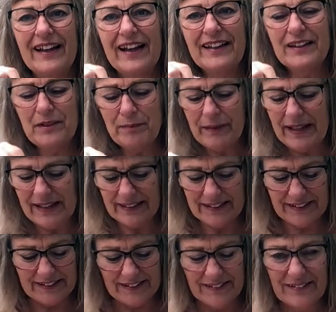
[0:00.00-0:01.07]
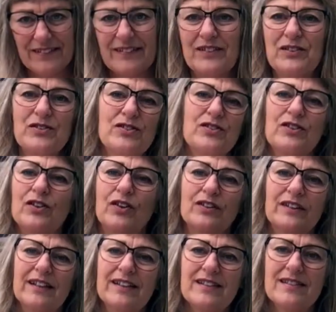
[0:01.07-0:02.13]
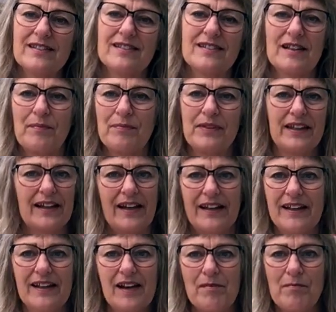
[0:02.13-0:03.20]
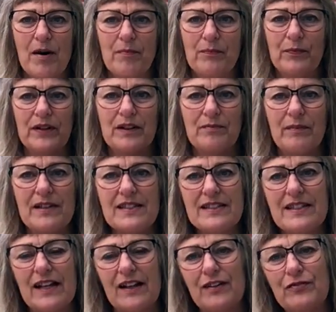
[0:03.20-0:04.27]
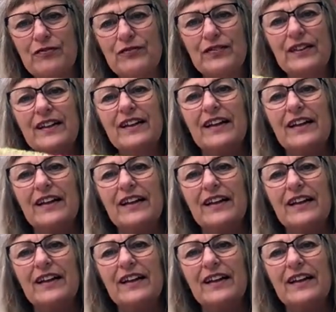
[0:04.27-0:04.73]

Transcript: And the blanket, it's something I come up with myself,